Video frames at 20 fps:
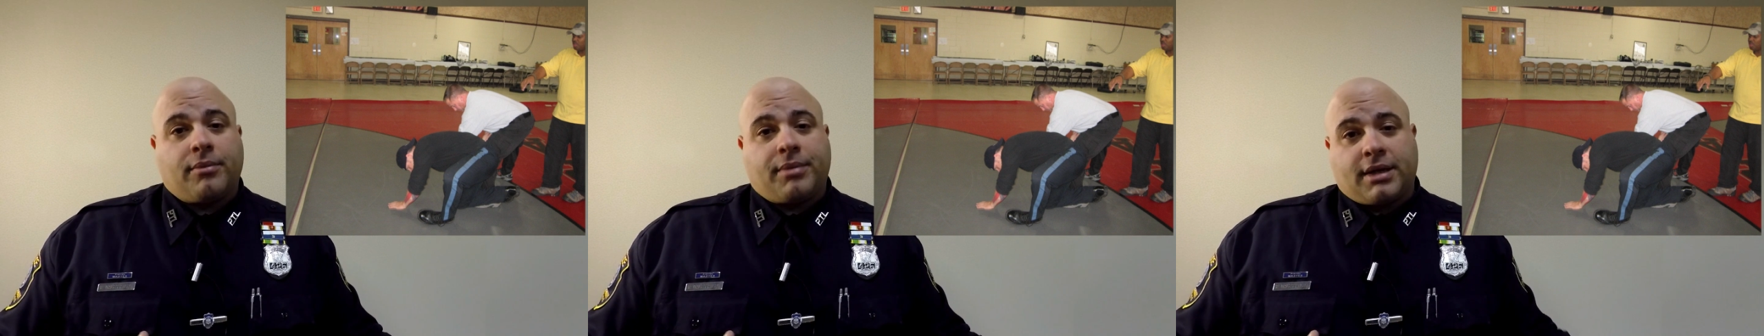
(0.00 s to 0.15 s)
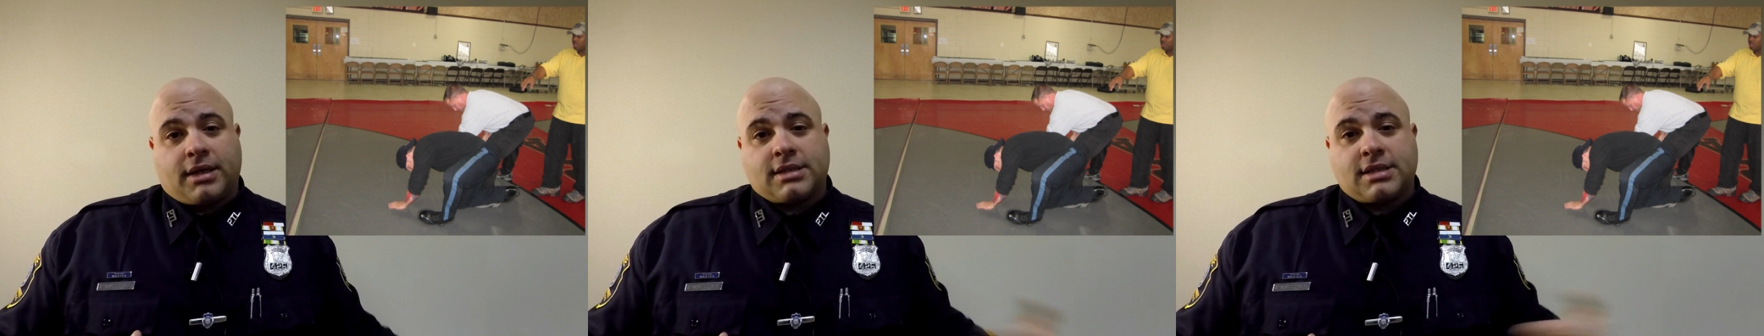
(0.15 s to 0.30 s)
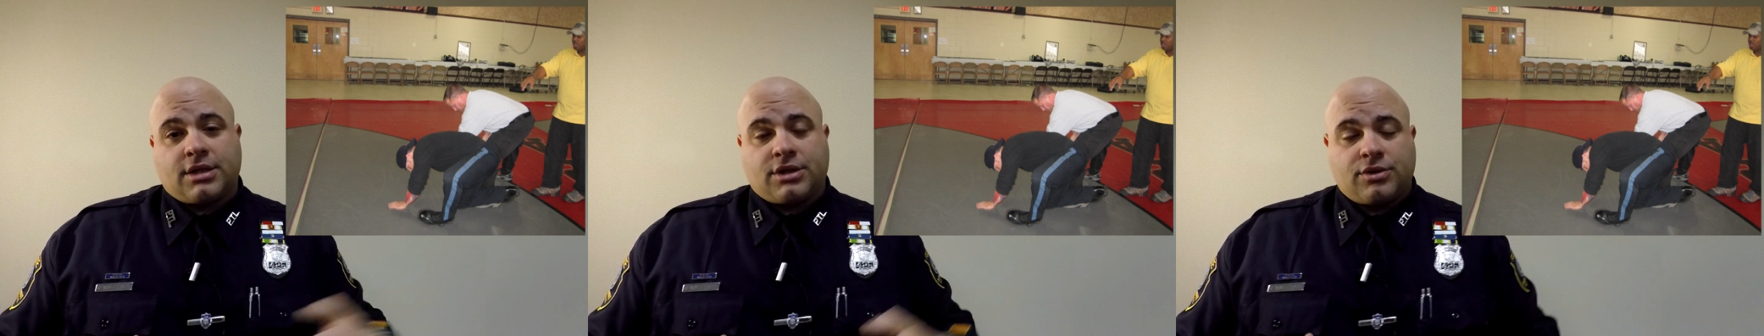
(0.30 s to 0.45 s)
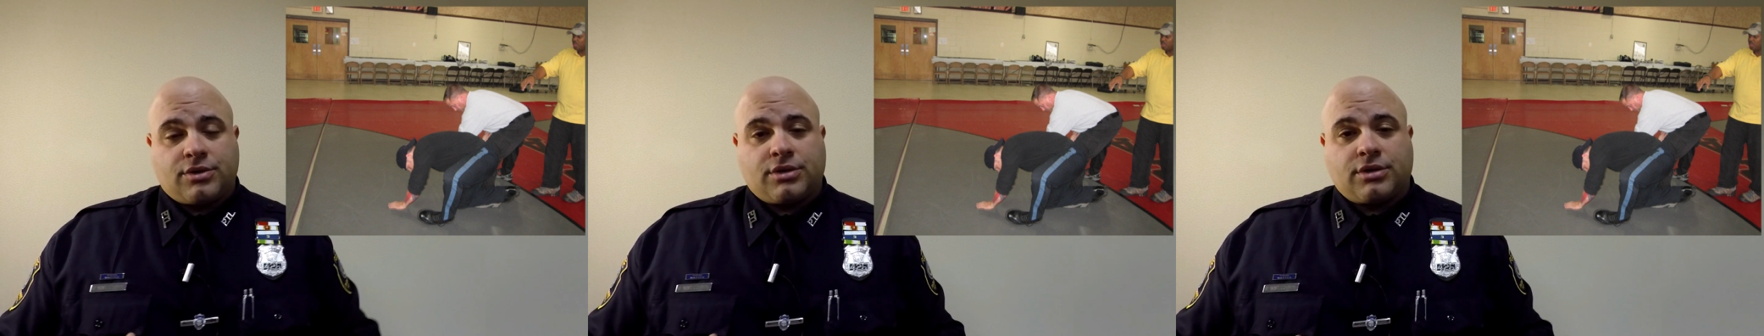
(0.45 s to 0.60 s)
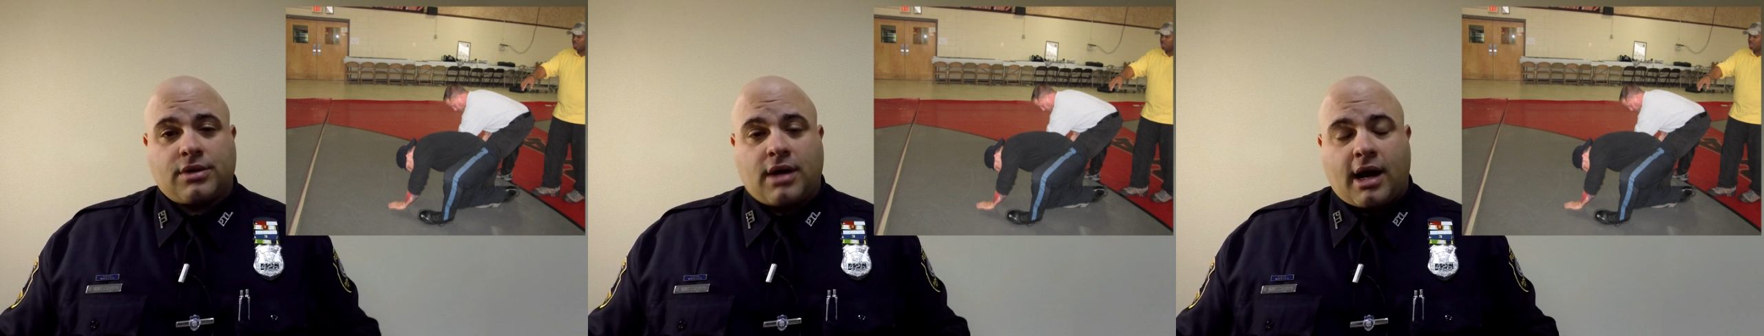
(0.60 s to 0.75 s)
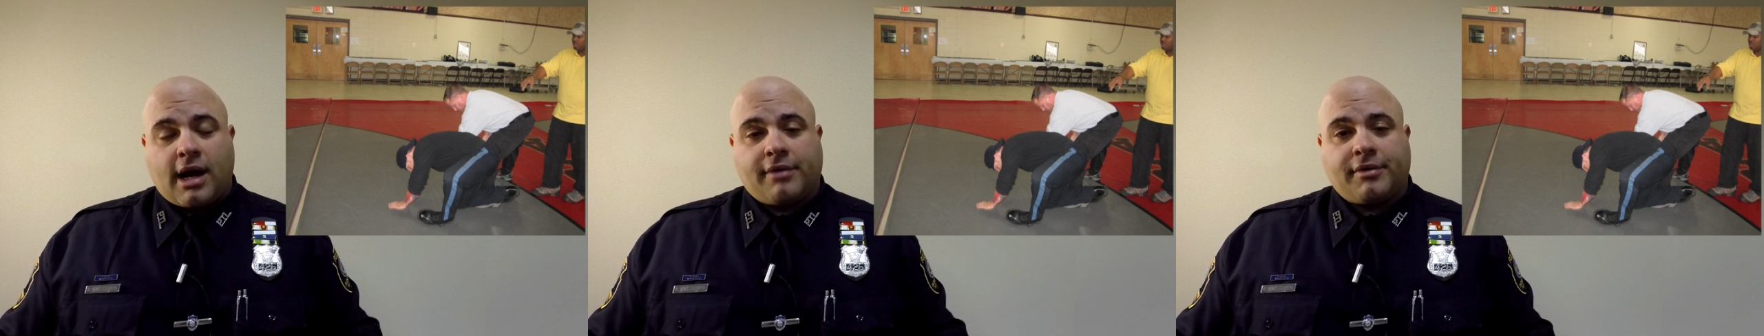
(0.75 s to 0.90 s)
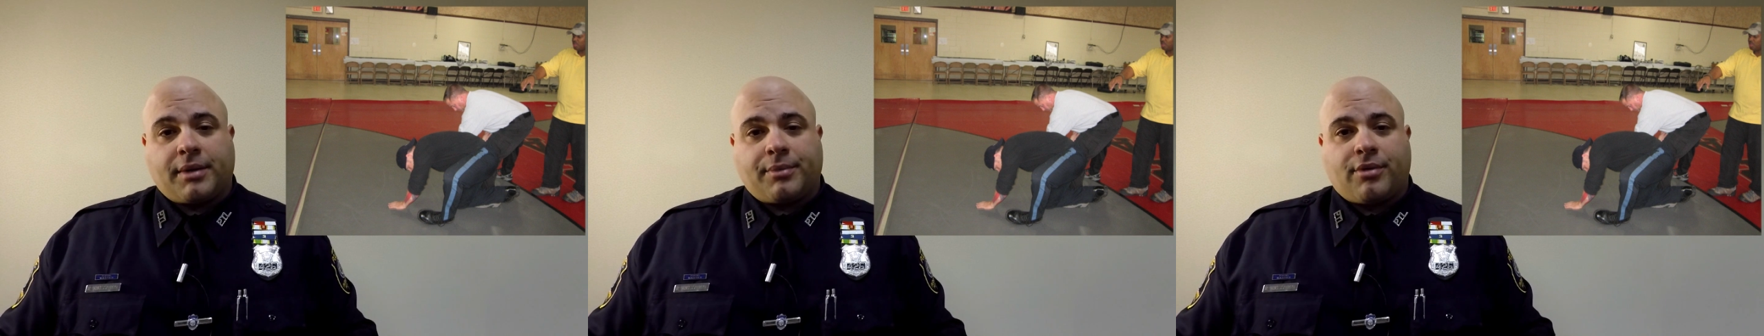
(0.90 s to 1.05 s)
because I do the
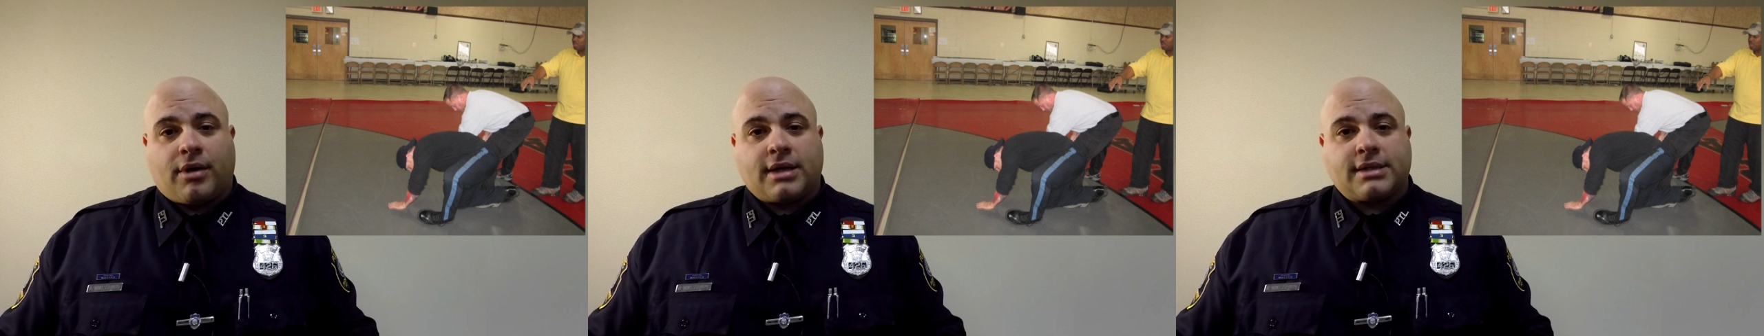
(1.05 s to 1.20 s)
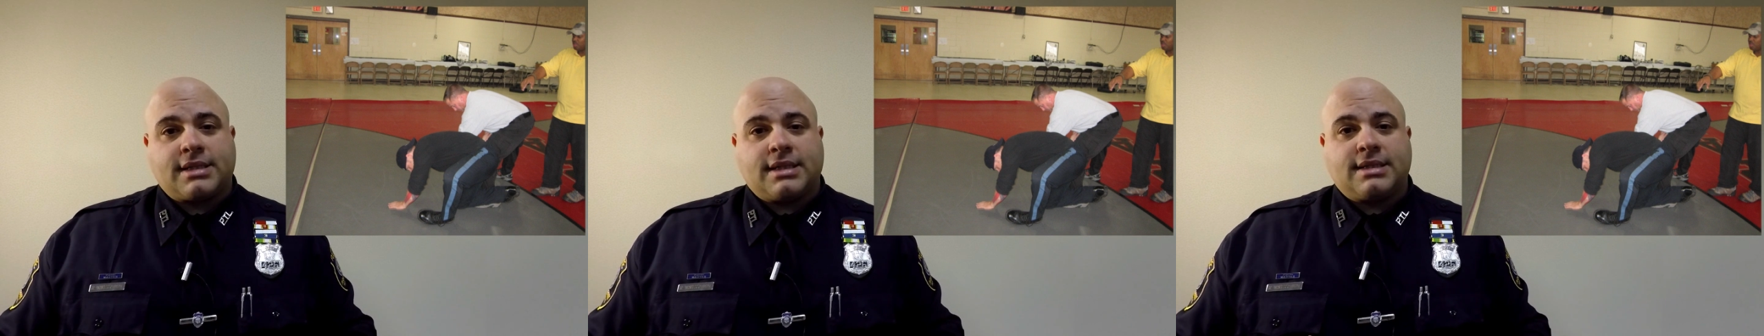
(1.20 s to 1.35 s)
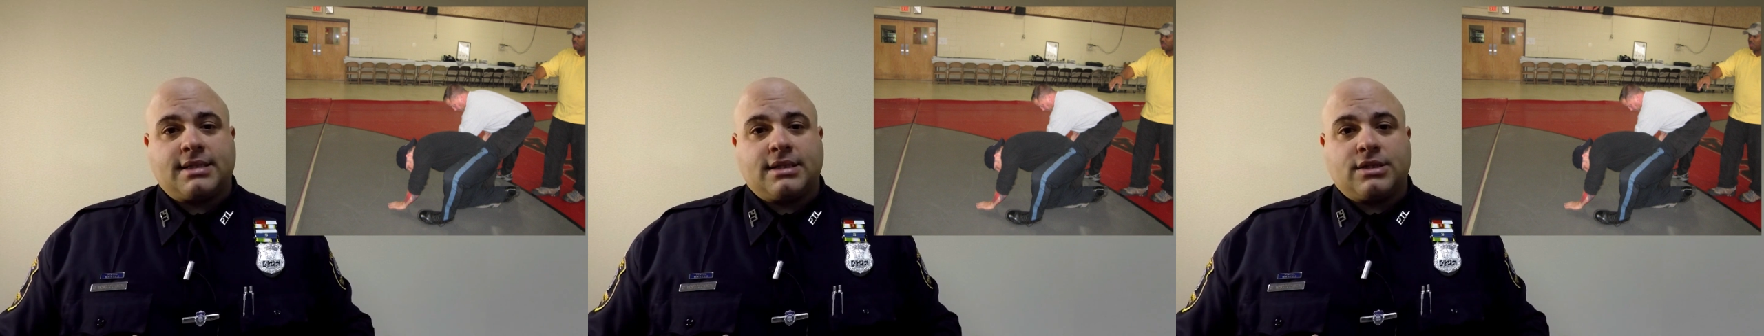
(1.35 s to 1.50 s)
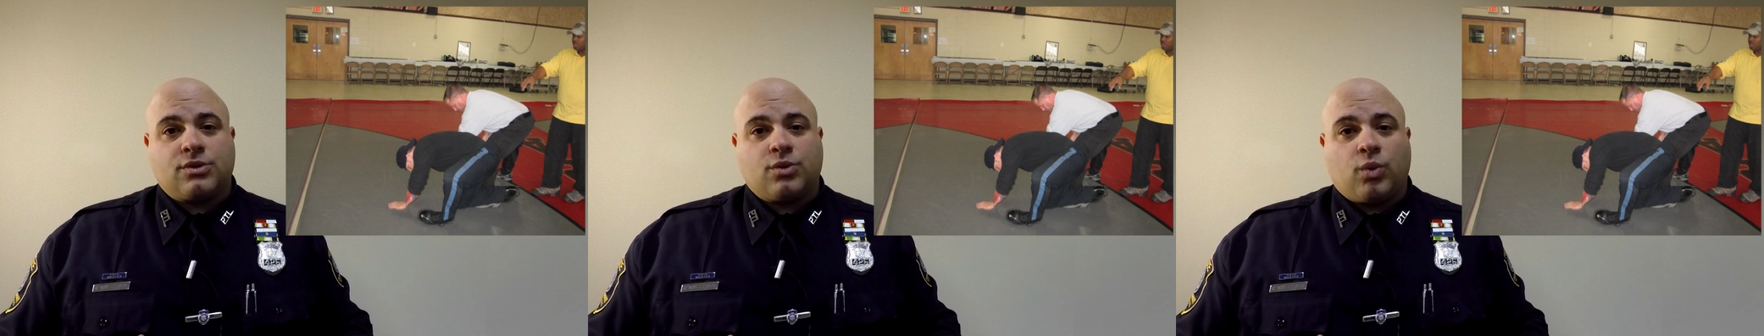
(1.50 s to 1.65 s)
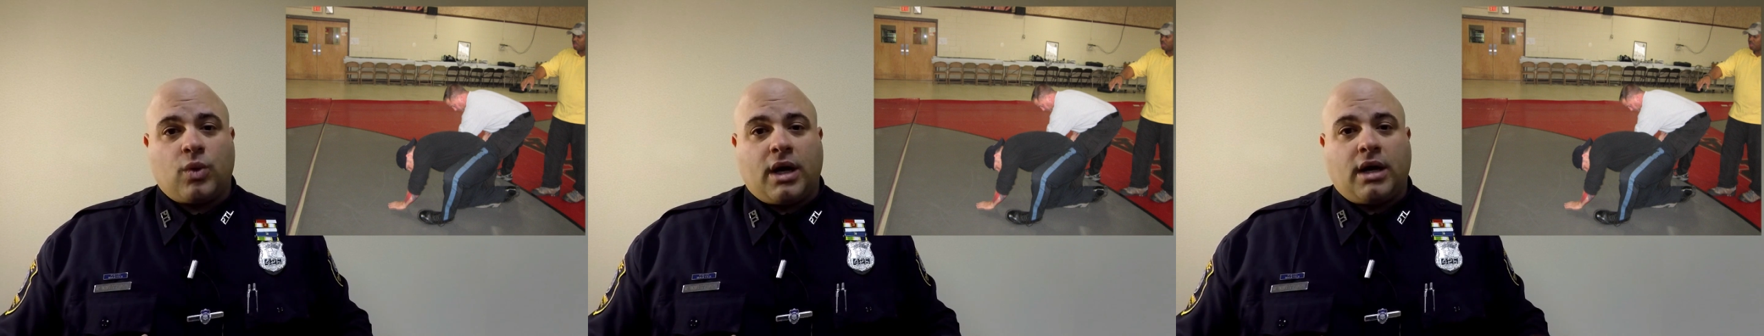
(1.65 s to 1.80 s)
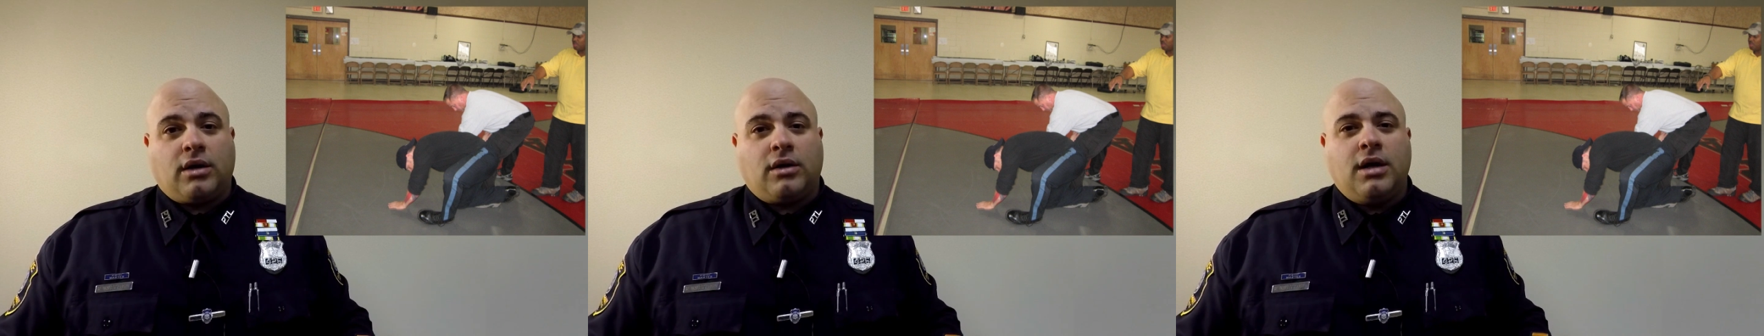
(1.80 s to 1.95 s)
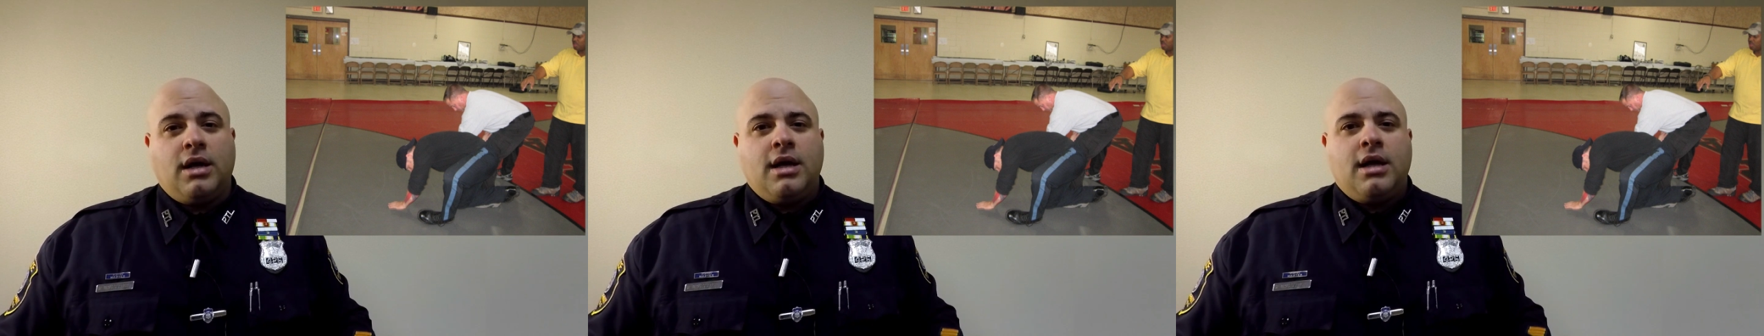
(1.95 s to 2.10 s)
hiring process as
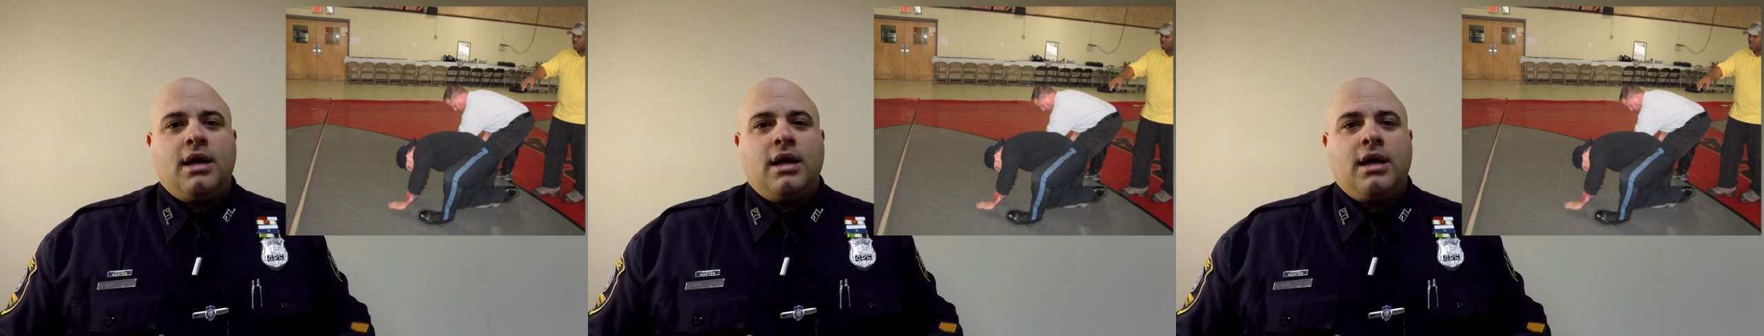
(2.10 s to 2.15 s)
well,